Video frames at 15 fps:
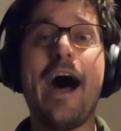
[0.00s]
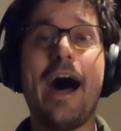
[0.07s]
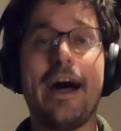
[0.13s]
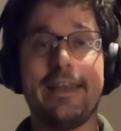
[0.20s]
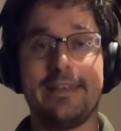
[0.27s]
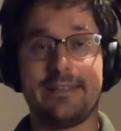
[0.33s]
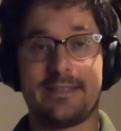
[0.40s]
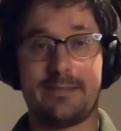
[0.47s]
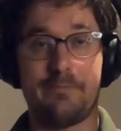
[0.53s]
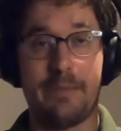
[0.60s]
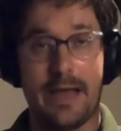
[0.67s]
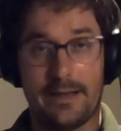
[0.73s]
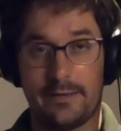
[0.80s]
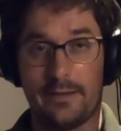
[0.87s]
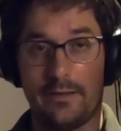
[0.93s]

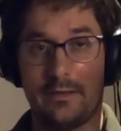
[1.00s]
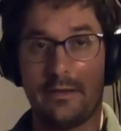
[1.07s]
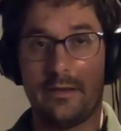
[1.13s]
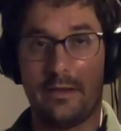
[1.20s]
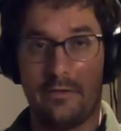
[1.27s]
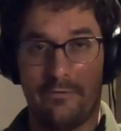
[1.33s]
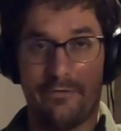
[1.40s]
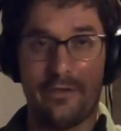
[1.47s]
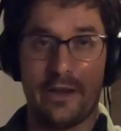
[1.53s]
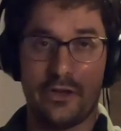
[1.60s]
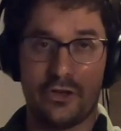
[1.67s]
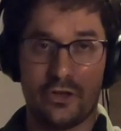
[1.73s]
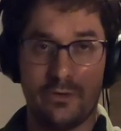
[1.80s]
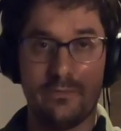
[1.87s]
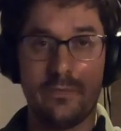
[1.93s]
unexpected
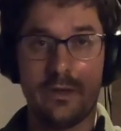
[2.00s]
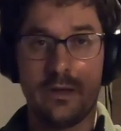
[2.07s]
inflation.